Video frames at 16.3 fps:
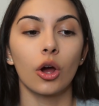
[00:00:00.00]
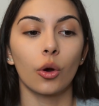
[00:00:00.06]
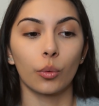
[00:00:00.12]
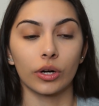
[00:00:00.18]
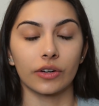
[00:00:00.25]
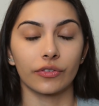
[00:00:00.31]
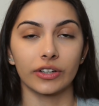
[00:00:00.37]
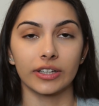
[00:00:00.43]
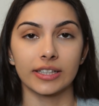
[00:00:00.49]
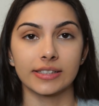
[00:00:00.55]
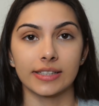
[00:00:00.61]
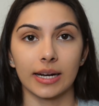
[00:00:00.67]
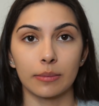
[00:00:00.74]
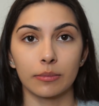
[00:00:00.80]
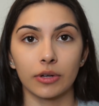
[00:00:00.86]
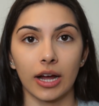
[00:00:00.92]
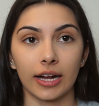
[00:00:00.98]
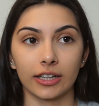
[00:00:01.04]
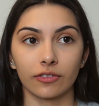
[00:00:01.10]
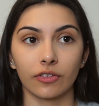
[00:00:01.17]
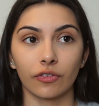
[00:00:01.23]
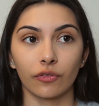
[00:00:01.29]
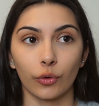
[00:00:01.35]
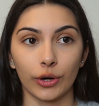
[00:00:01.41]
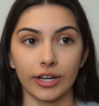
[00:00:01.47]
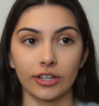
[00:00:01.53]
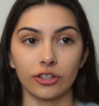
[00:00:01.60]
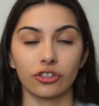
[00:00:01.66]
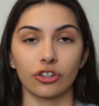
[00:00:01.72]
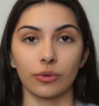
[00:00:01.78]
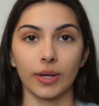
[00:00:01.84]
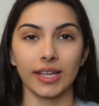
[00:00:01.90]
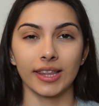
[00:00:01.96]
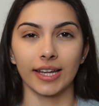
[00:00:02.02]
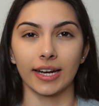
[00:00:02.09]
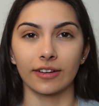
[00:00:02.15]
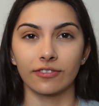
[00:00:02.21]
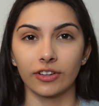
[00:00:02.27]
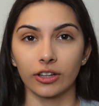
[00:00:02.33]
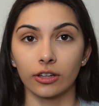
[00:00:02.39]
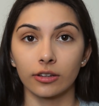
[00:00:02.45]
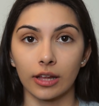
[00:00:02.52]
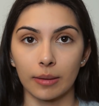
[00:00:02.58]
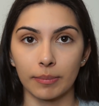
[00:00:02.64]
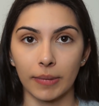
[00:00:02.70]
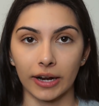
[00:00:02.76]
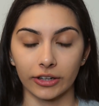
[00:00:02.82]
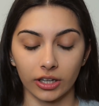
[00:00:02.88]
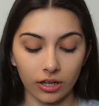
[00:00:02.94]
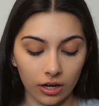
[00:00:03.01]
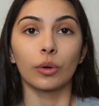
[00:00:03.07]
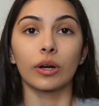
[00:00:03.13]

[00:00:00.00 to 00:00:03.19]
whatever it is that I'm kind of avoiding doing, then I feel a lot better.